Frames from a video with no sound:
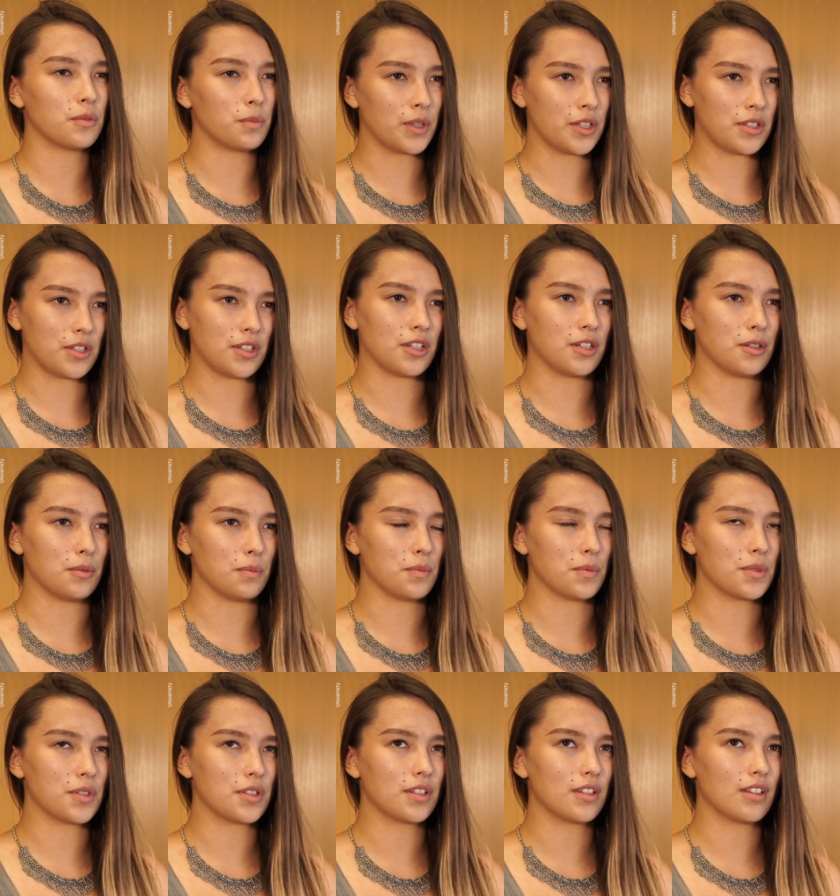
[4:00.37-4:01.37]
and
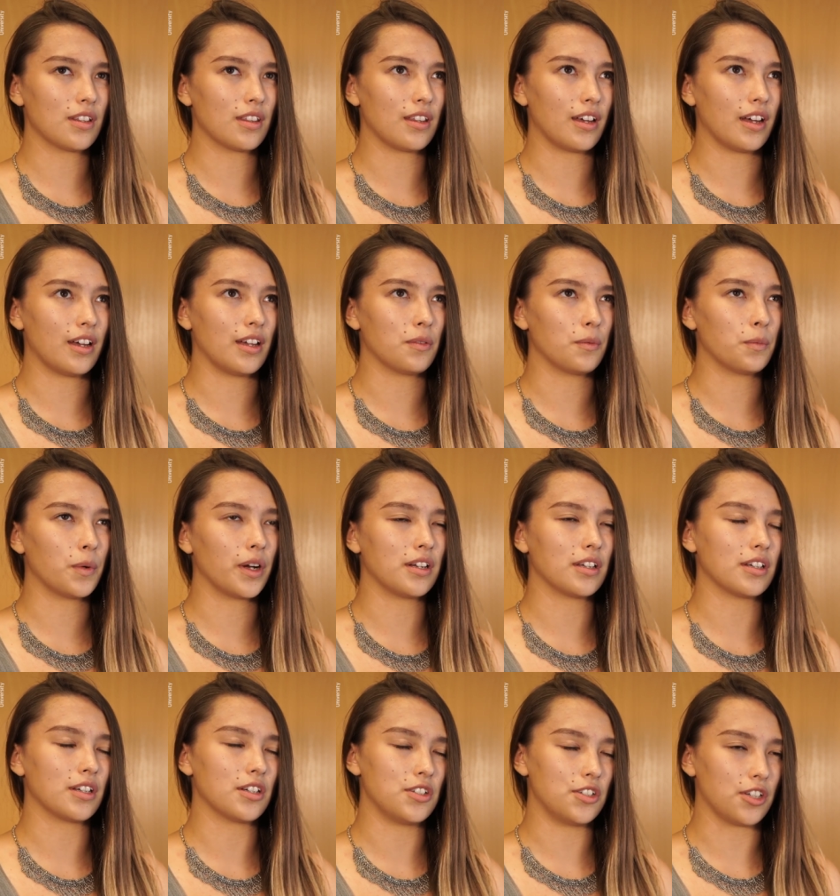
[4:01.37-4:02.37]
wisdoms that, when
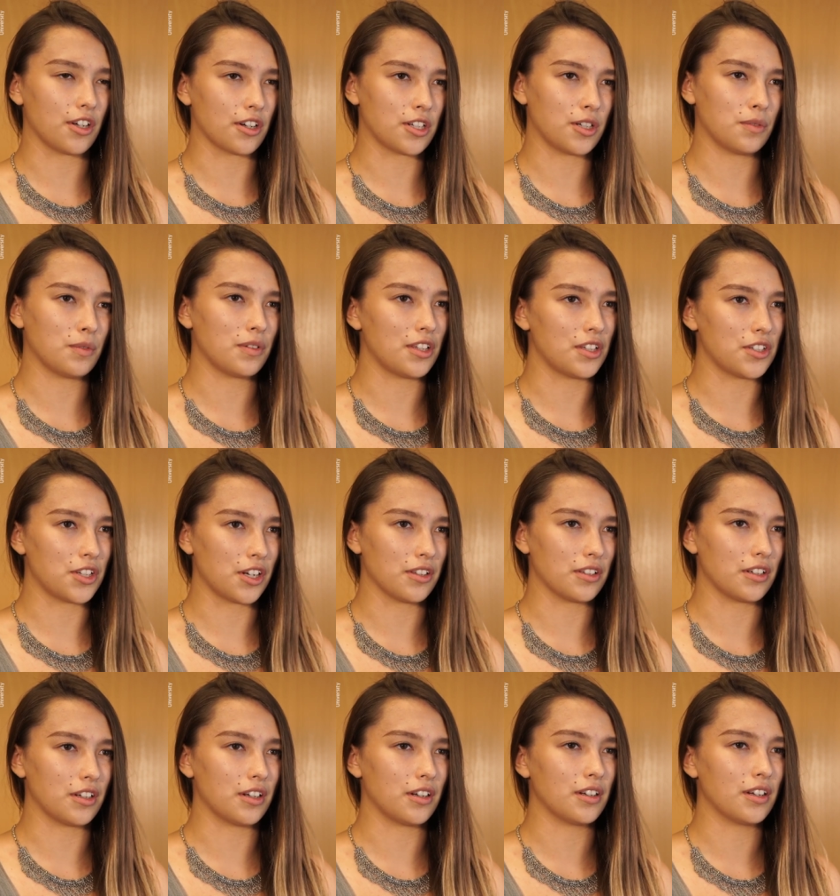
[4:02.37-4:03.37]
in conjunction with each
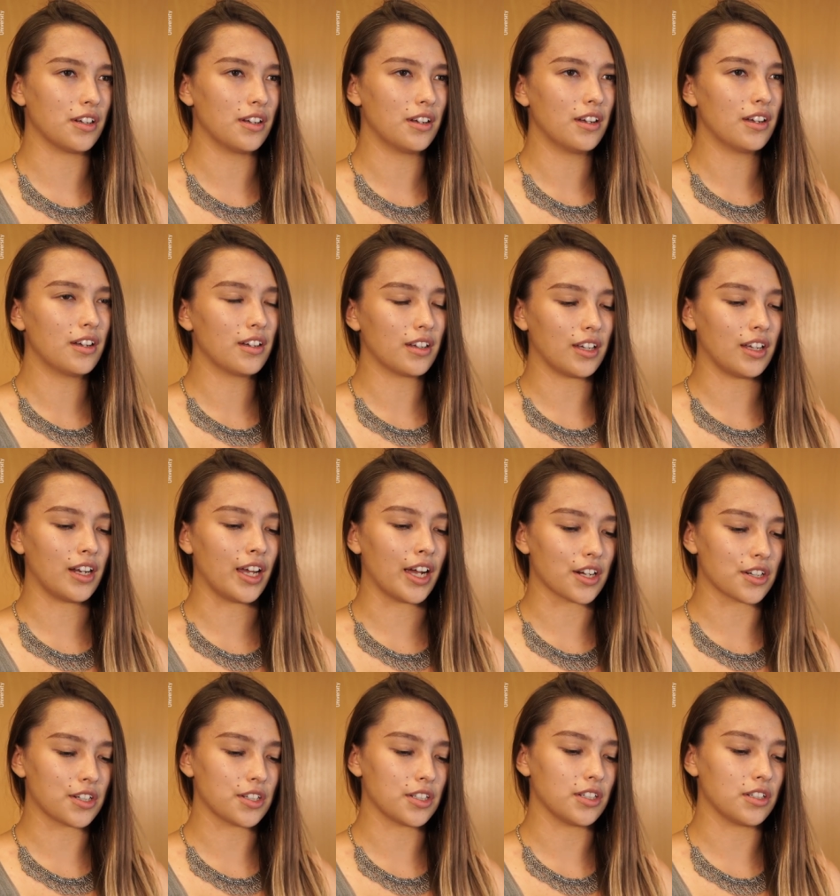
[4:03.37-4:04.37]
other, can
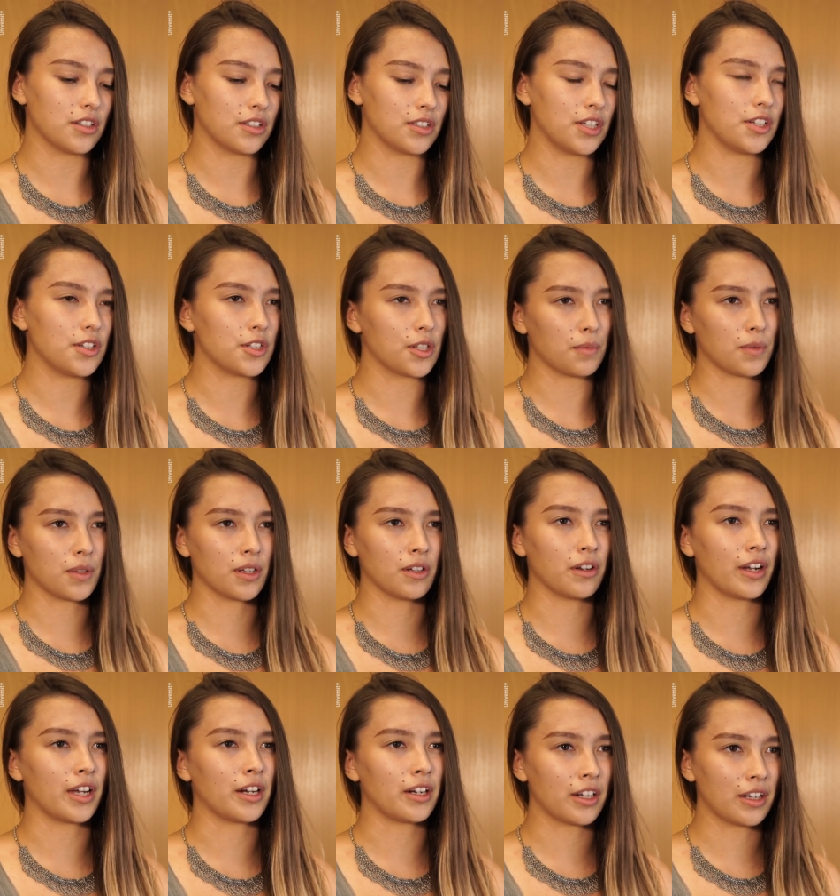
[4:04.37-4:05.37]
actually teach something
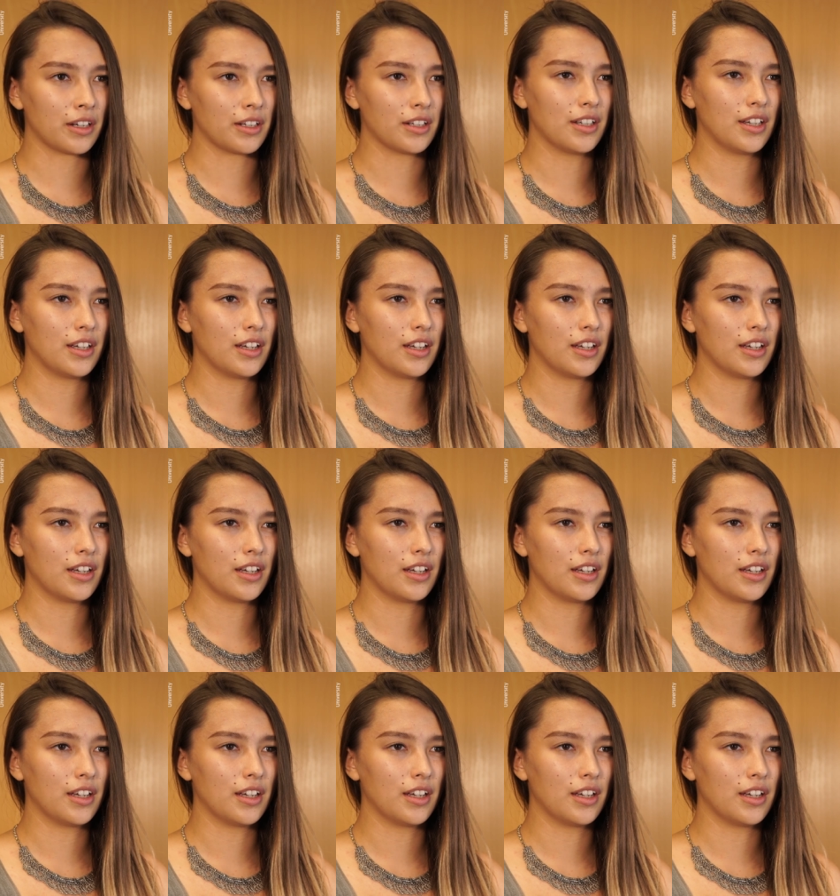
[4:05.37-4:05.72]
greater.